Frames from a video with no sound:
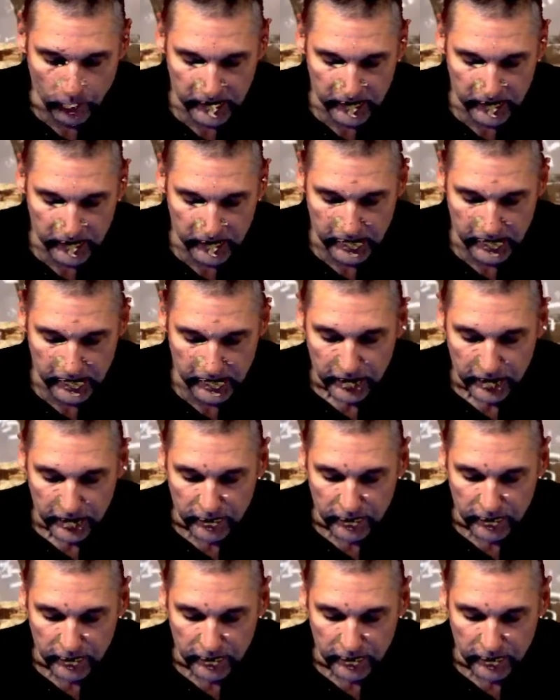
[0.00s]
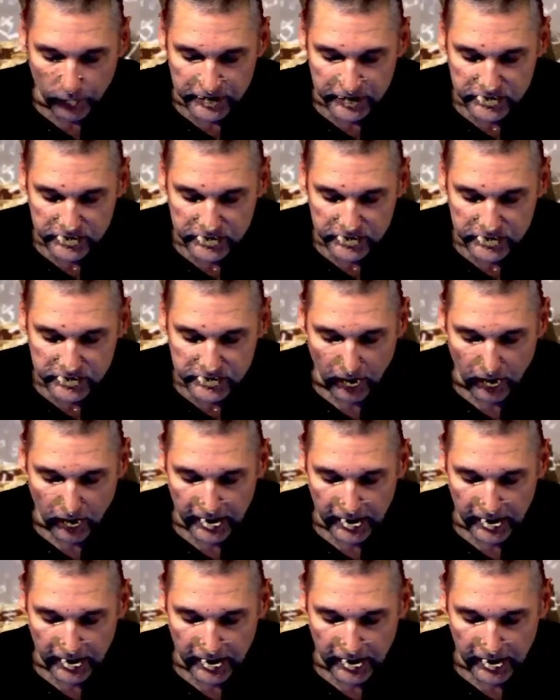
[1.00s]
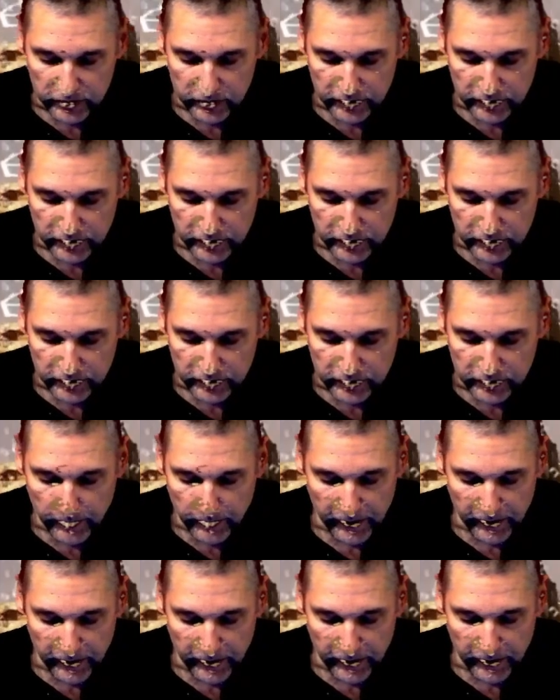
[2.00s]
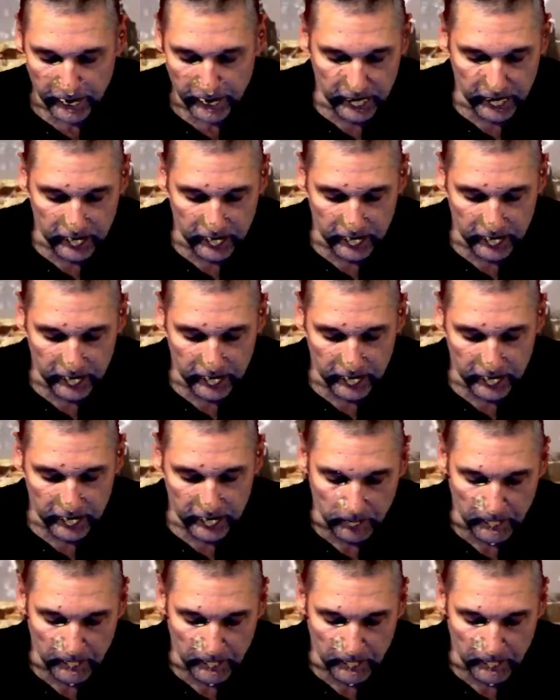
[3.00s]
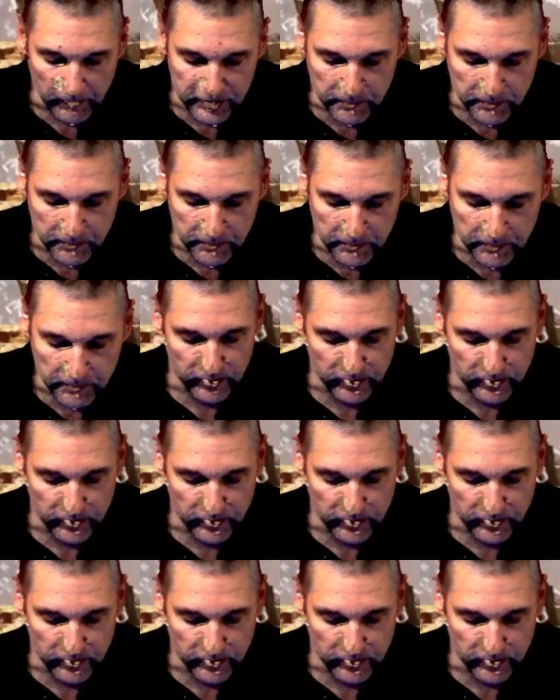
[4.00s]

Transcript: The voice crying in the wilderness, Prepare ye the way of the Lord, make his path straight.